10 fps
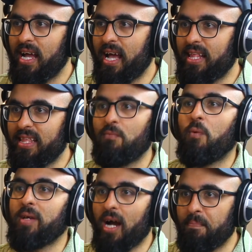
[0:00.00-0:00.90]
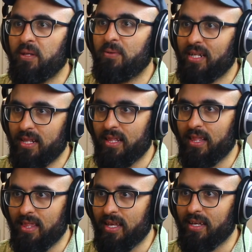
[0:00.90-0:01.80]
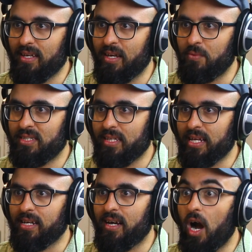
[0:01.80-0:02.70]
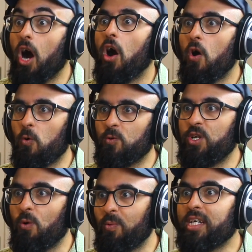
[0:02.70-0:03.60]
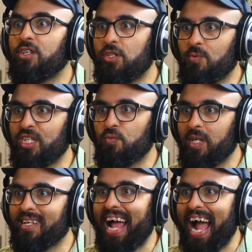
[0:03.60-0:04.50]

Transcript: And then when we uploaded The Thing, it was like oh no, we could do this. We could